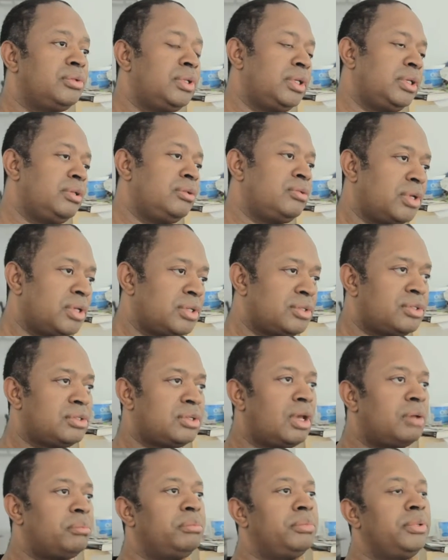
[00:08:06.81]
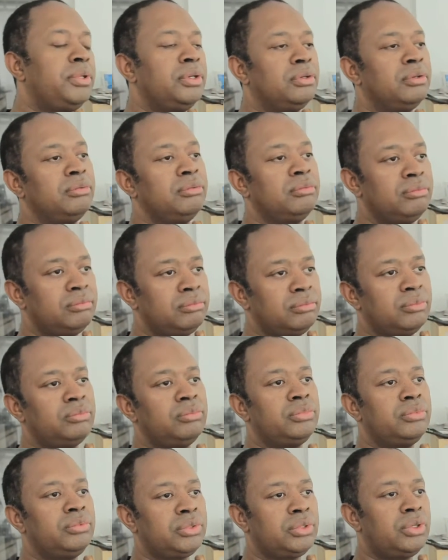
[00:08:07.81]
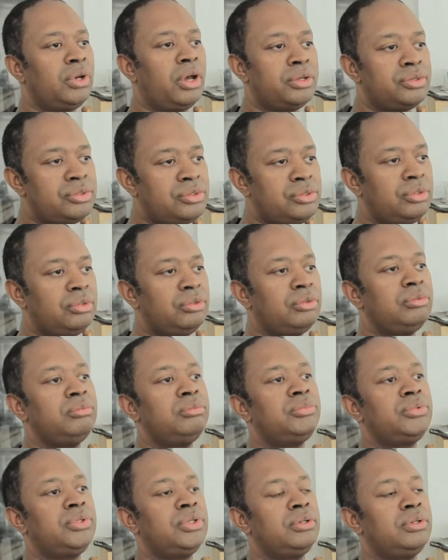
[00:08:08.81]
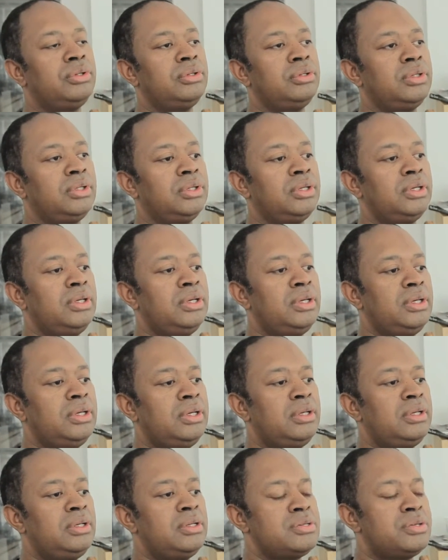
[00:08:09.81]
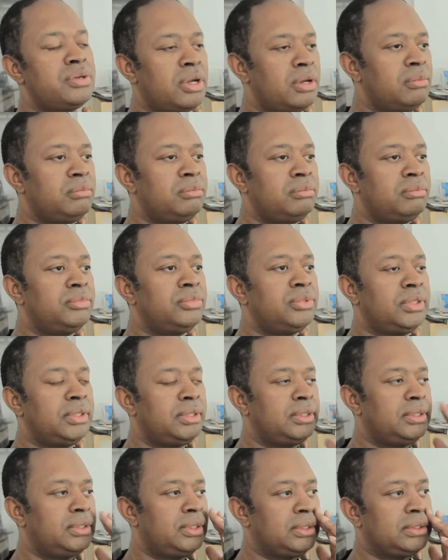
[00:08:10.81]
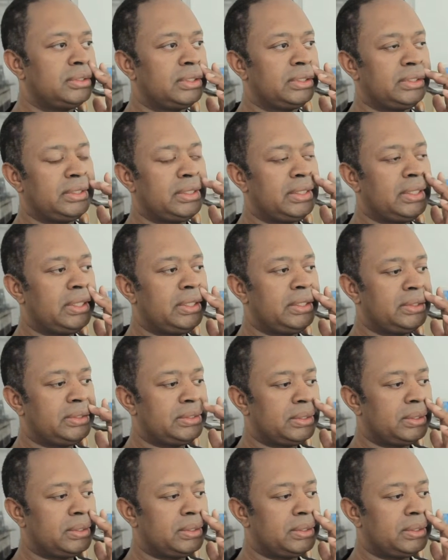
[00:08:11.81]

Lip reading: They dress up, with costumes and drums and things like that.